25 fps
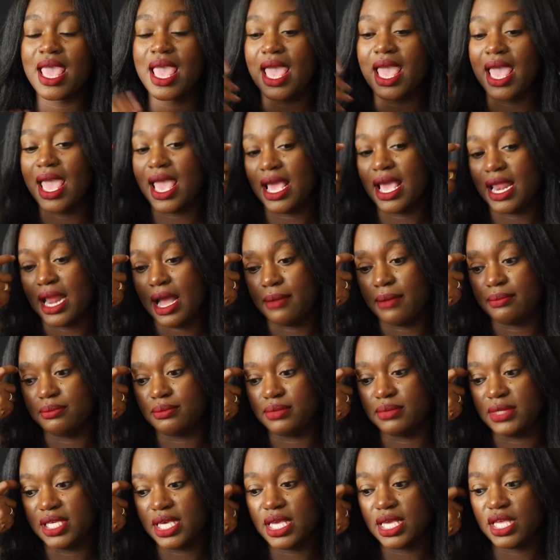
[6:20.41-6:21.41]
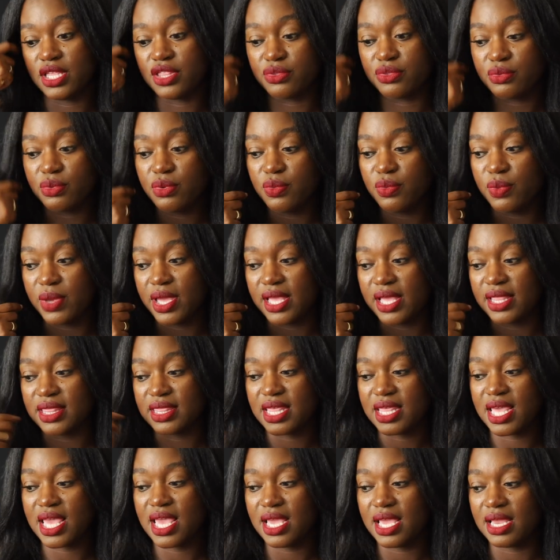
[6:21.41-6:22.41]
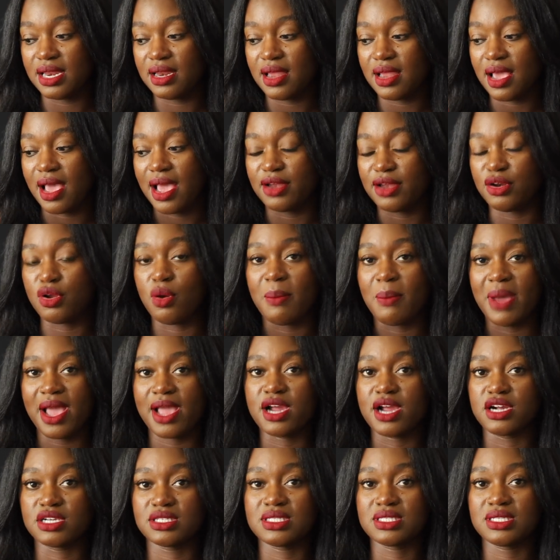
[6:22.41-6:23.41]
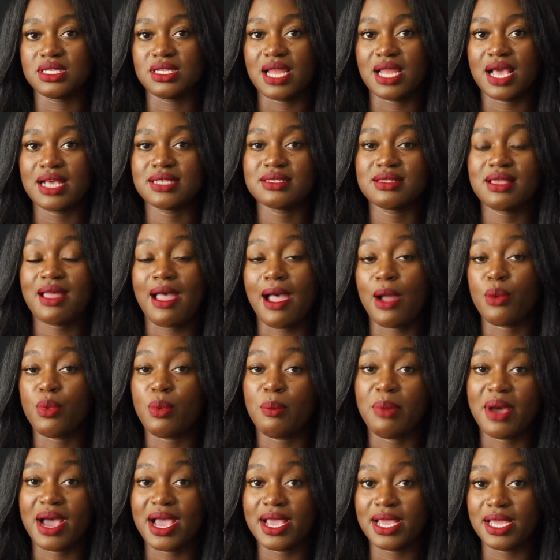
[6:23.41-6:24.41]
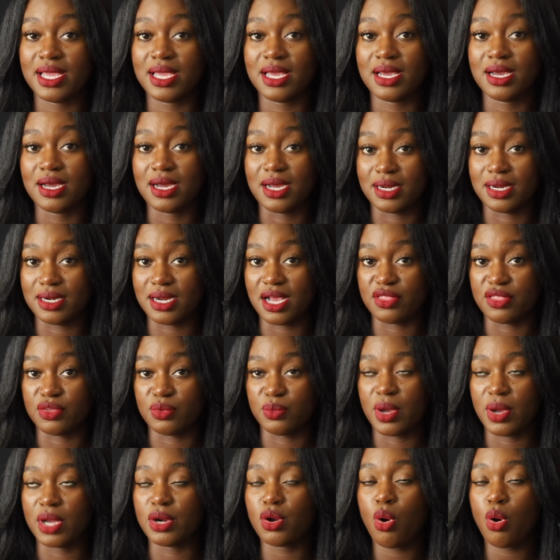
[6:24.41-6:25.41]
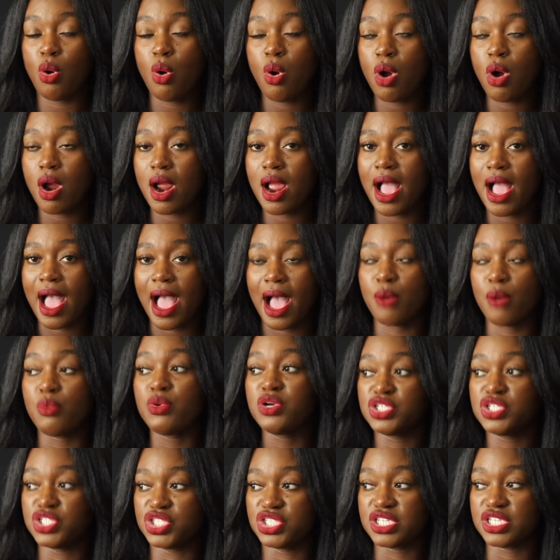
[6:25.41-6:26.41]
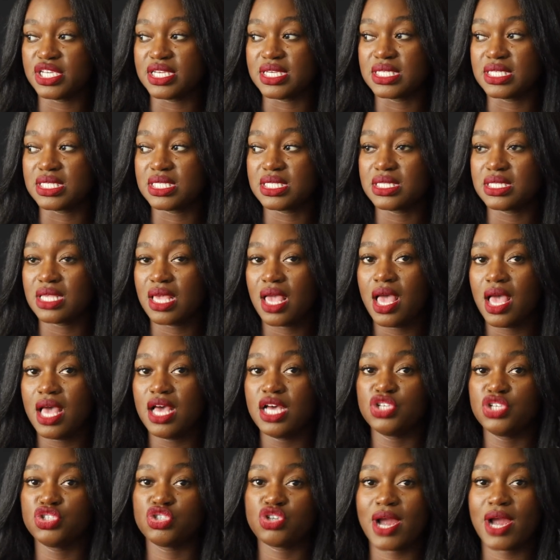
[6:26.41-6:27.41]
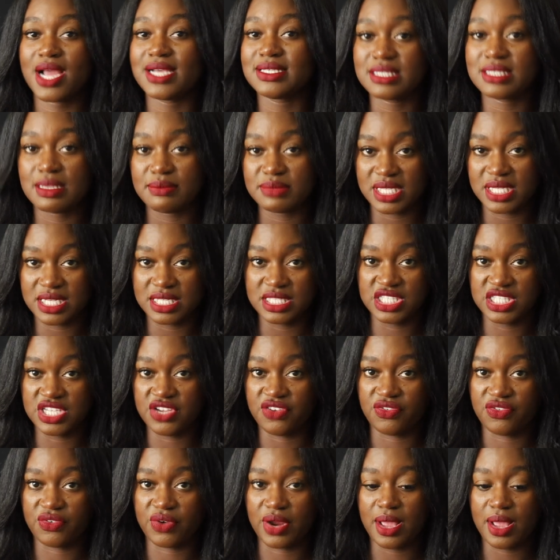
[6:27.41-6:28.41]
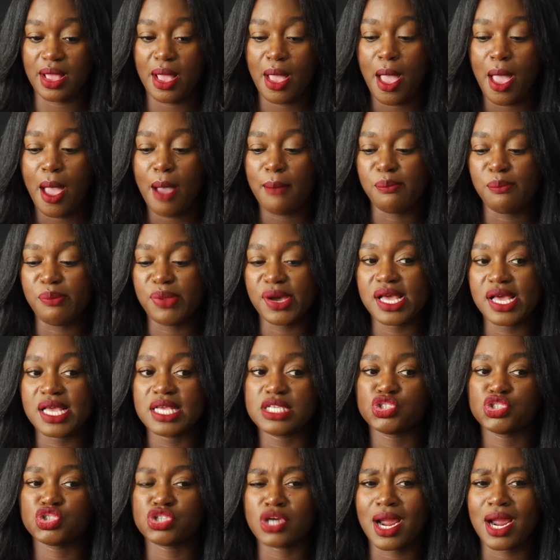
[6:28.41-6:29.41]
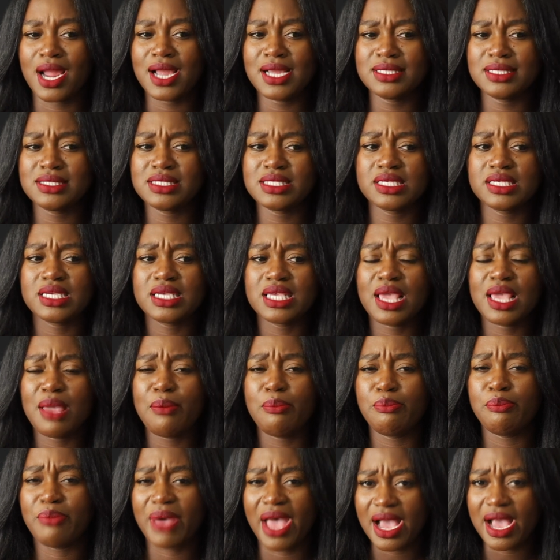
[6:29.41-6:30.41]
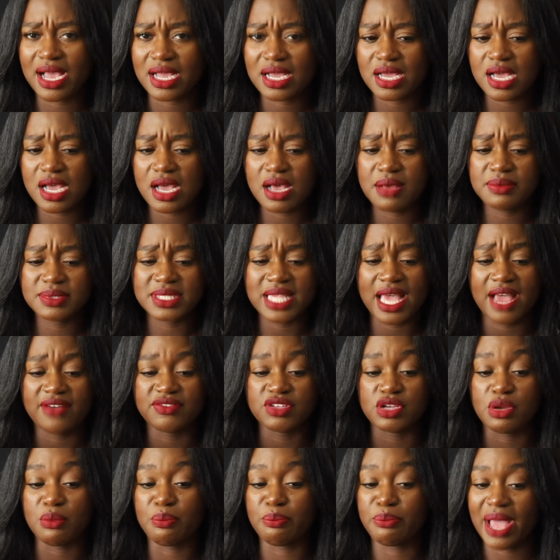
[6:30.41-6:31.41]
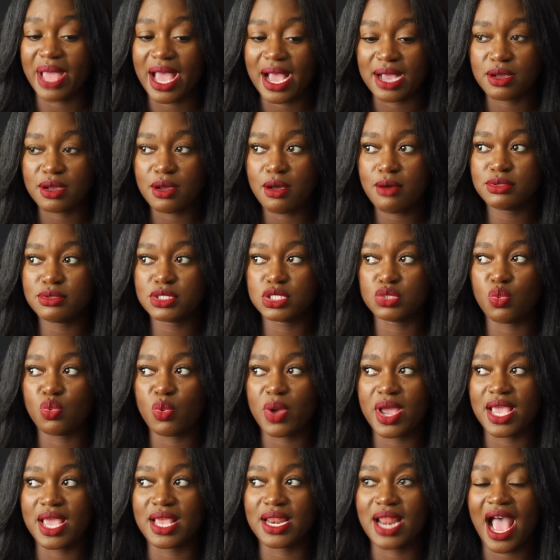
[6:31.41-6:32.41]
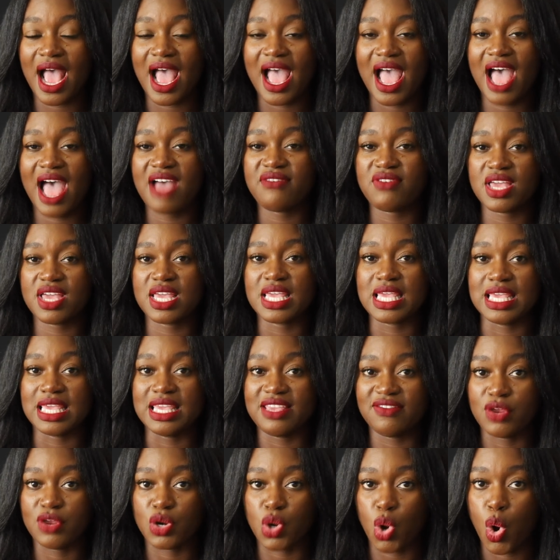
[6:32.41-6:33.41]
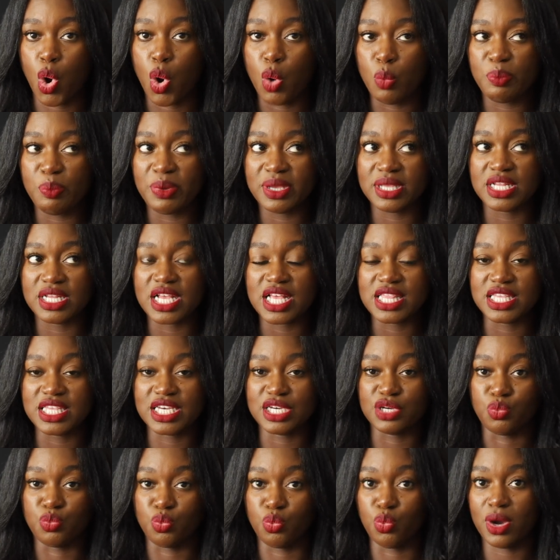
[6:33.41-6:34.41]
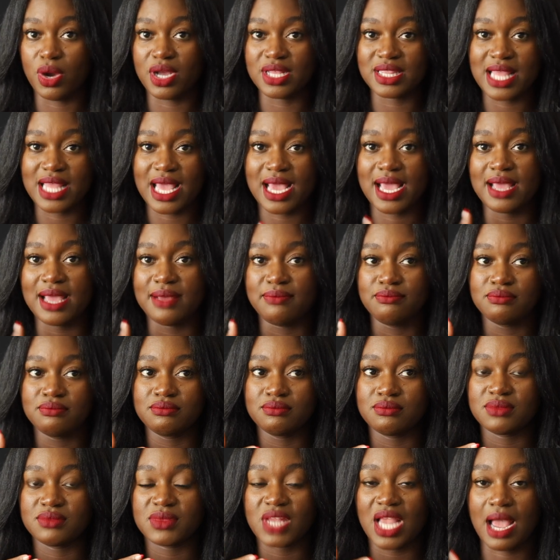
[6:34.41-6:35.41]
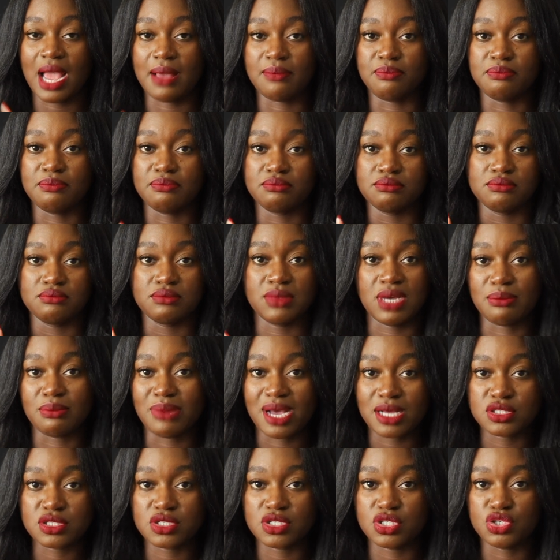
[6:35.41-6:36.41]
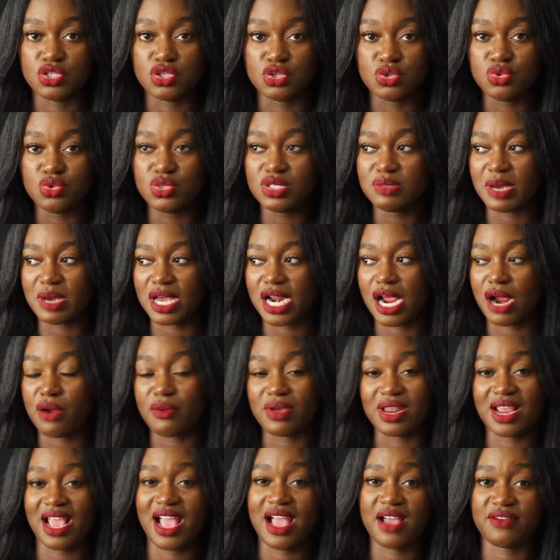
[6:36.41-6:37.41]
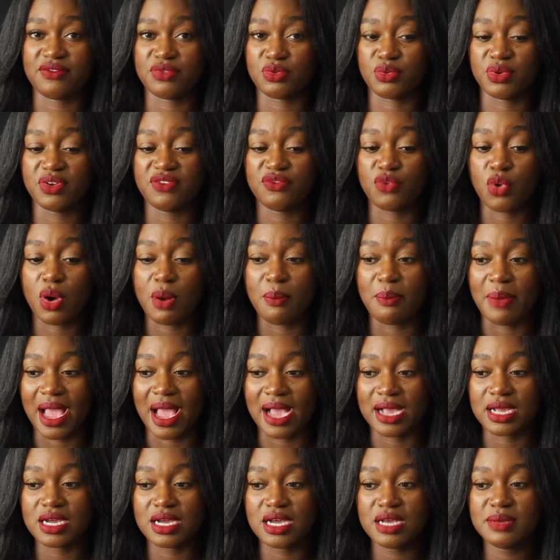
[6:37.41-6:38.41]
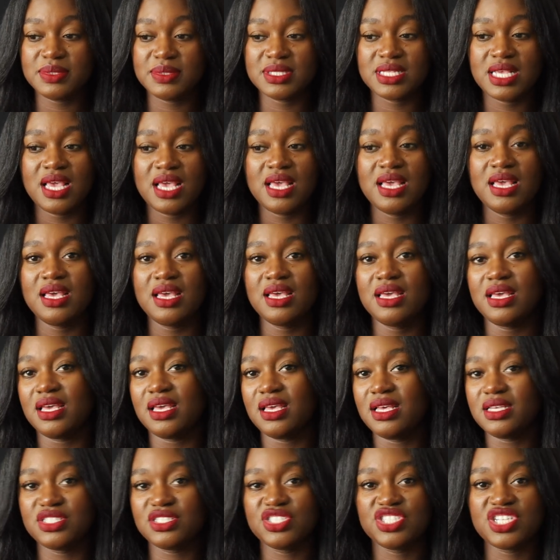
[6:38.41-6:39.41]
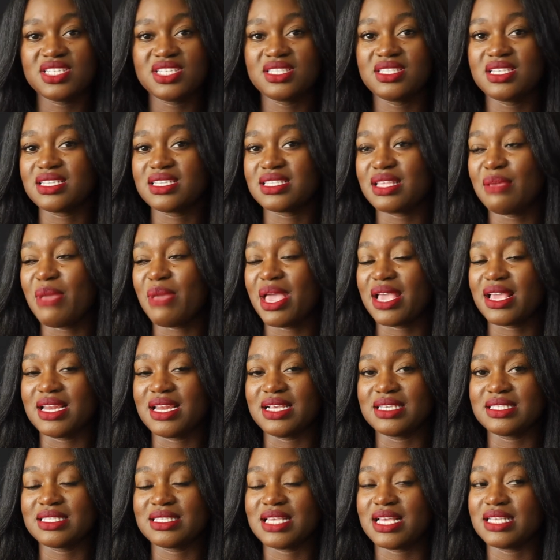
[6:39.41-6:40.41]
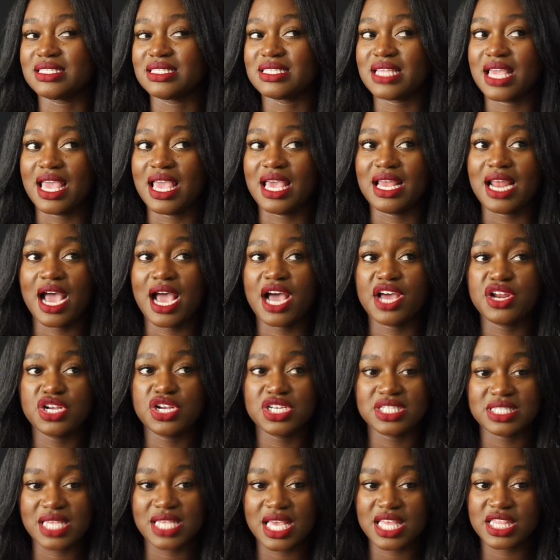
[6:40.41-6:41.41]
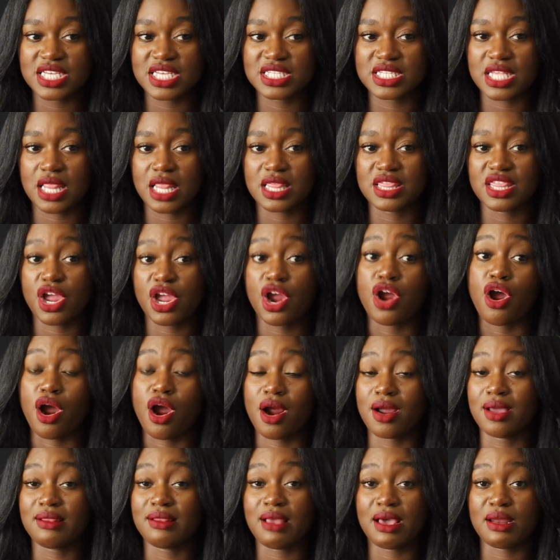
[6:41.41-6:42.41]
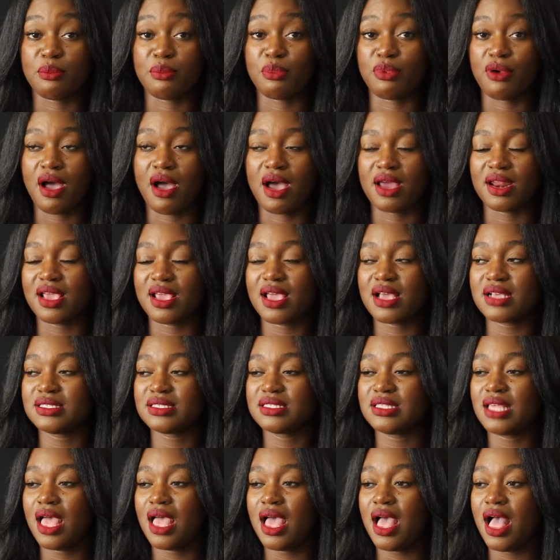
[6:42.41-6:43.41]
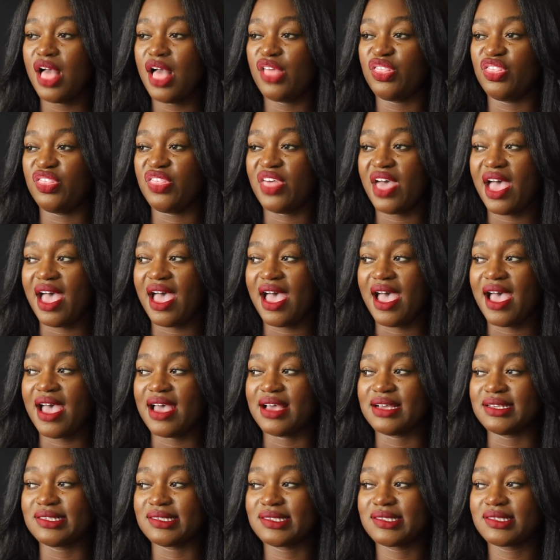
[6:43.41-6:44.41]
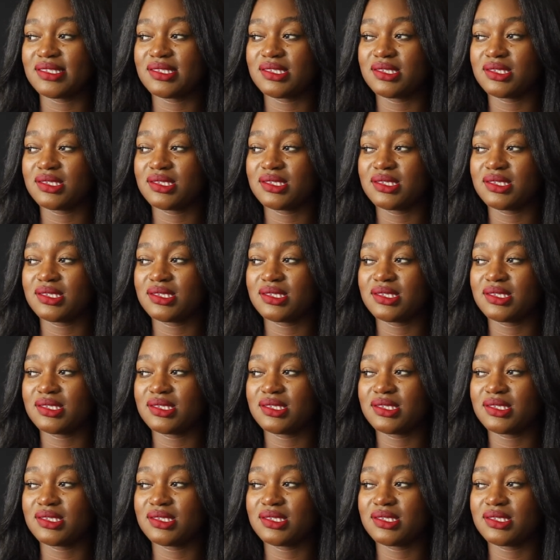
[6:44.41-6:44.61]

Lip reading: and I'm getting through it, then I know my hair still likes it, I will buy it another one. Or I would just try something different. But trying to get backups after backups when I haven't even opened the one that I'm about to use, but I already have 3-4 backups, it just doesn't make any sense. And I understand there are a lot of products that